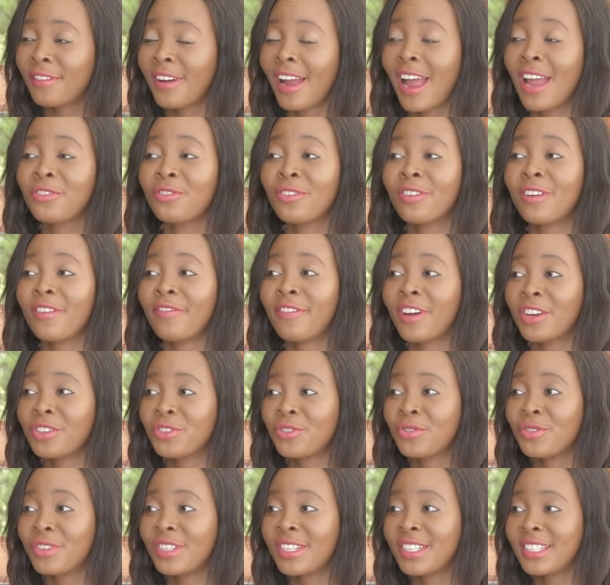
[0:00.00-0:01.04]
and you're a
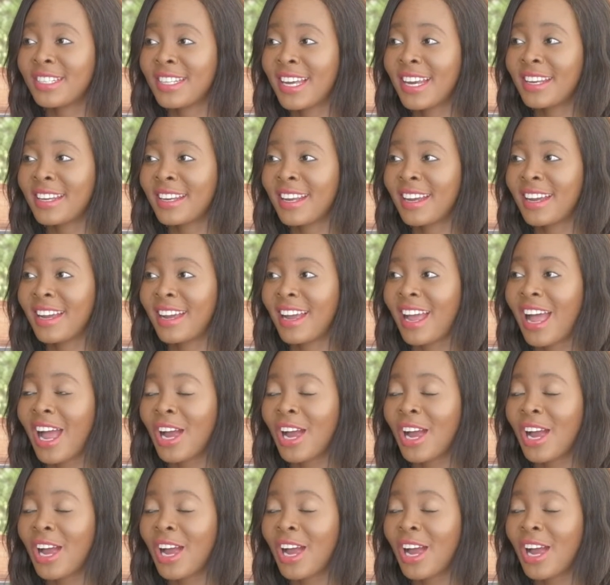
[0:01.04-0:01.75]
fashion designer.